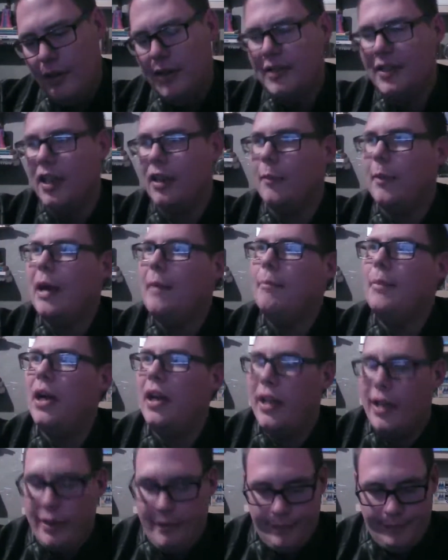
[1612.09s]
Talking about
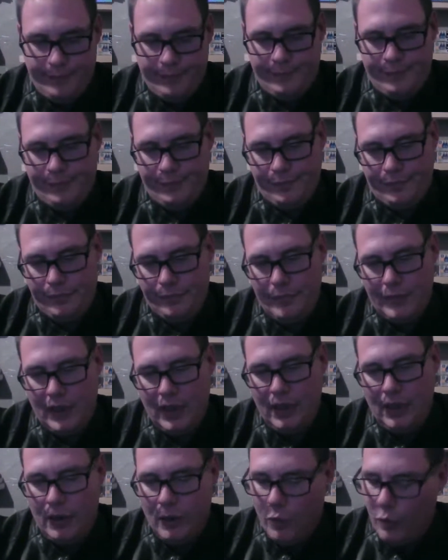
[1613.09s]
money.
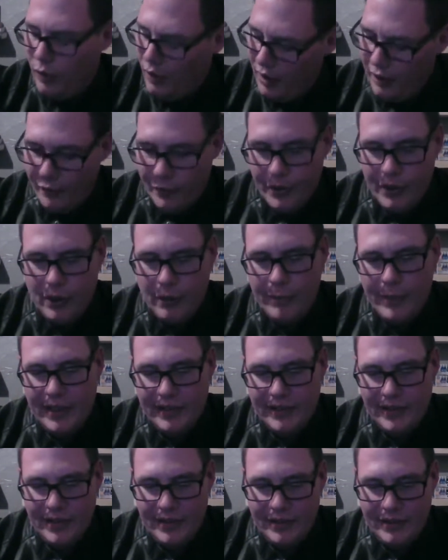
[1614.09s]
Whatever your
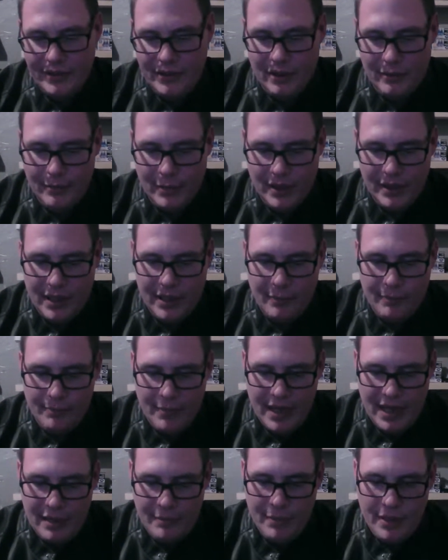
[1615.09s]
business and your money
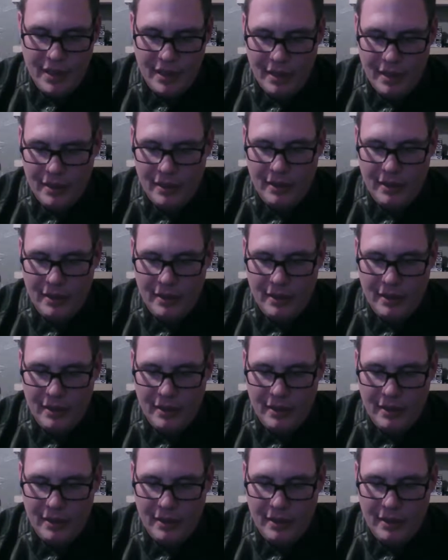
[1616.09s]
may be.